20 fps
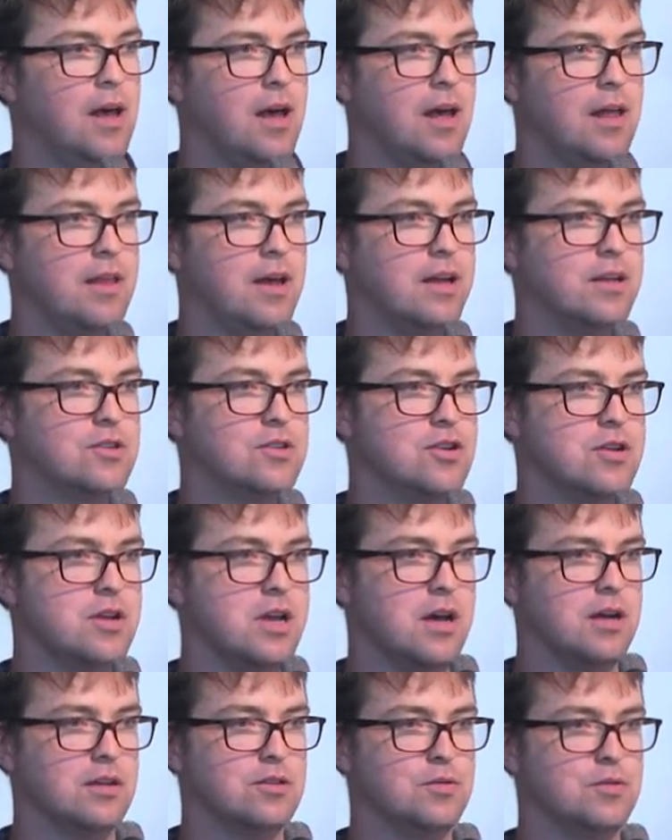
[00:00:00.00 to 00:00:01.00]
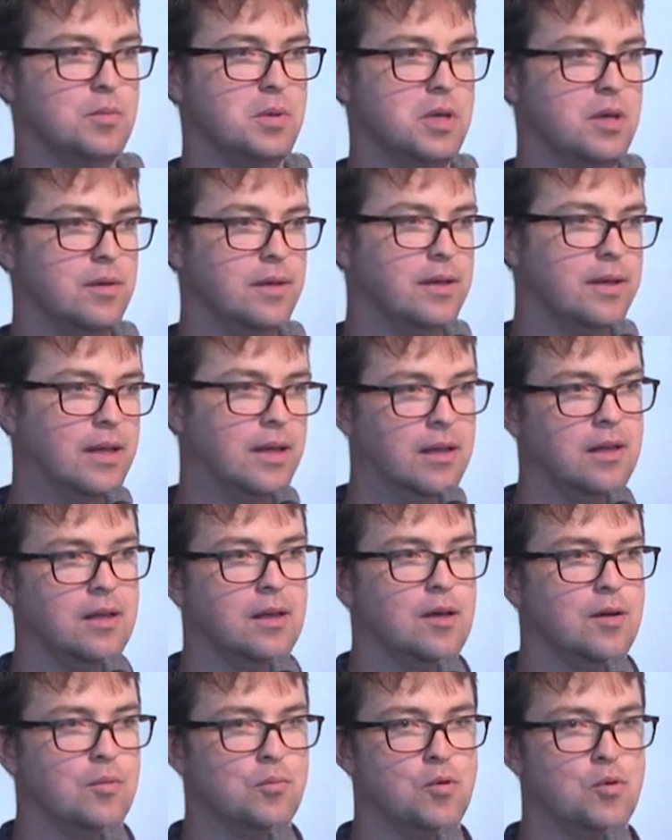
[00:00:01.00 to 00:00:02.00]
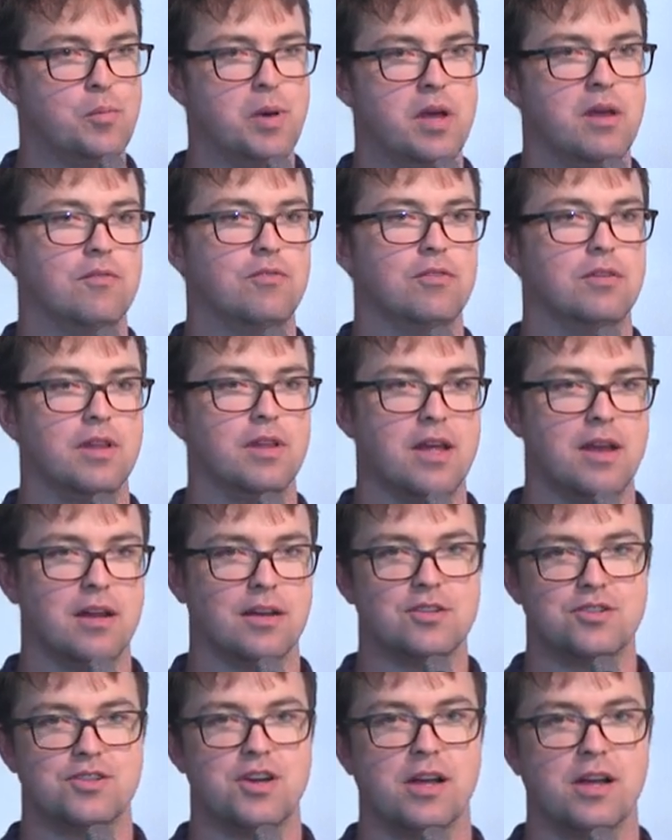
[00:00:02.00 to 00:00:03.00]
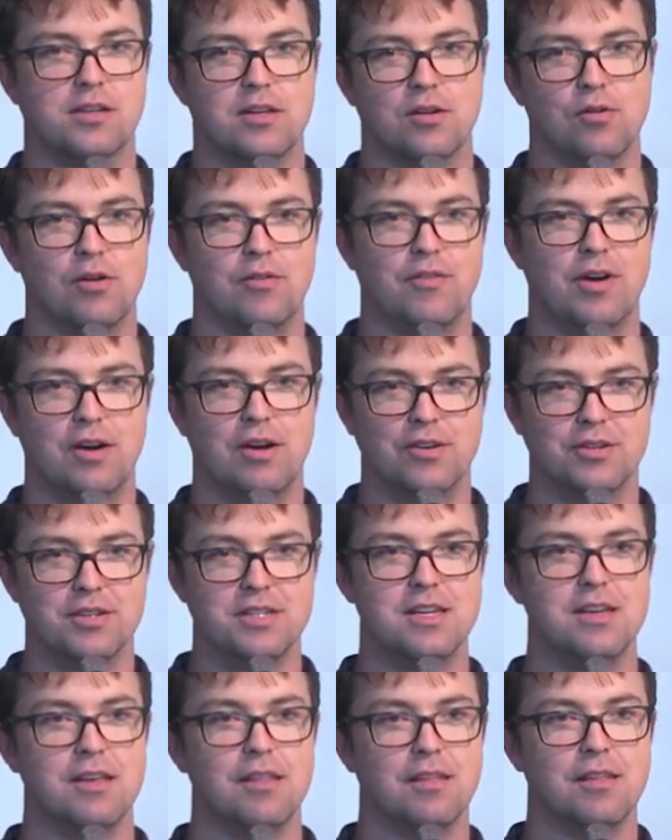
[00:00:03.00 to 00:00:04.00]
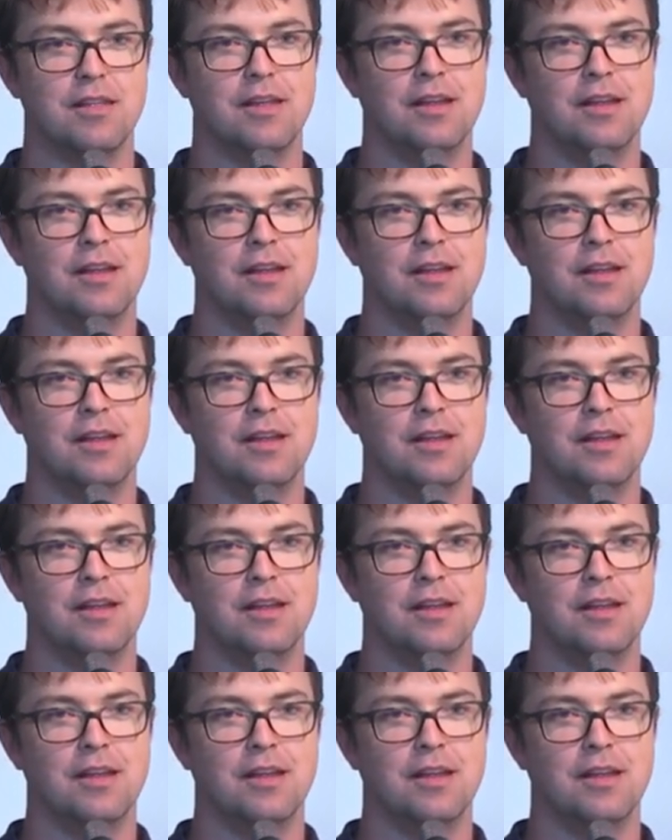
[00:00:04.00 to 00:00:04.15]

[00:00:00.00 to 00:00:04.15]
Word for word: And that turned out to be more painful than extracting all of our own teeth.